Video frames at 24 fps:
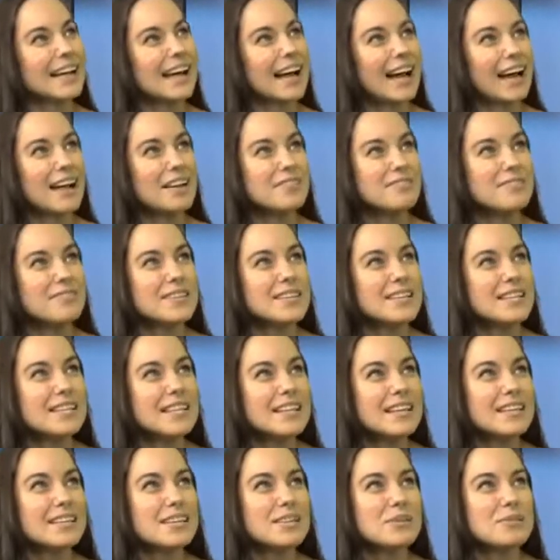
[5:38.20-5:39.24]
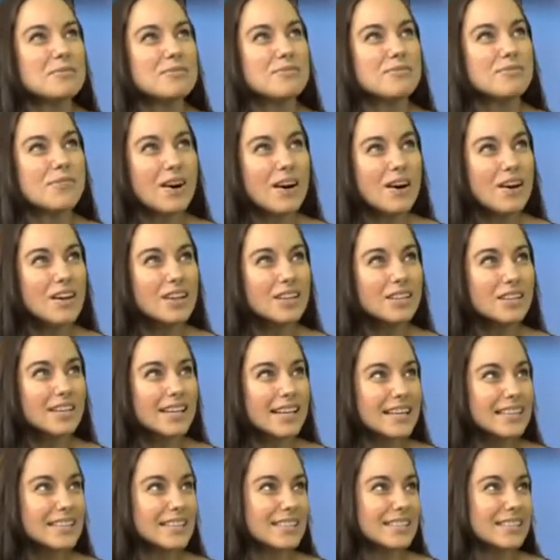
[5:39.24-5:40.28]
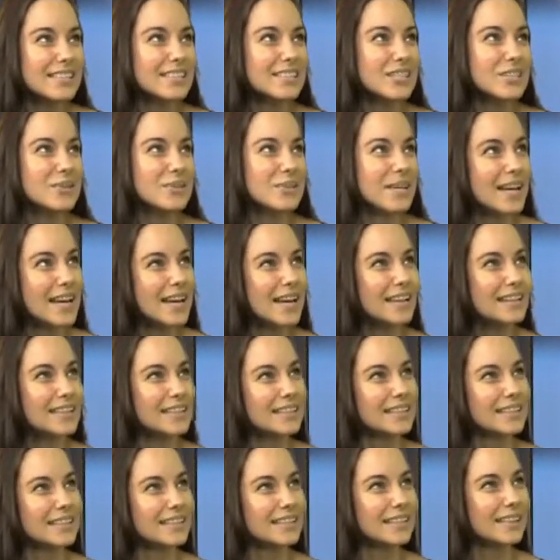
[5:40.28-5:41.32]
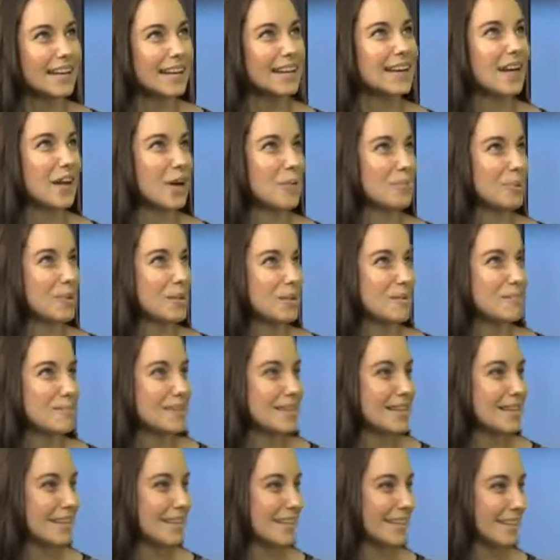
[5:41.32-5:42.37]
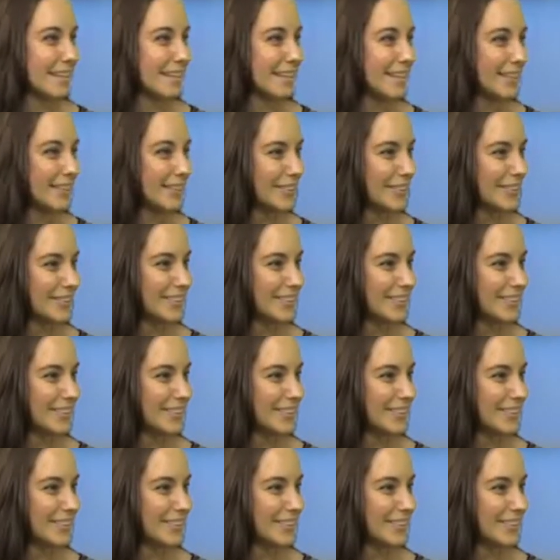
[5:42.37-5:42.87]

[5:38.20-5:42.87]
feel like you fall less than you can't get up in the beginning, you know?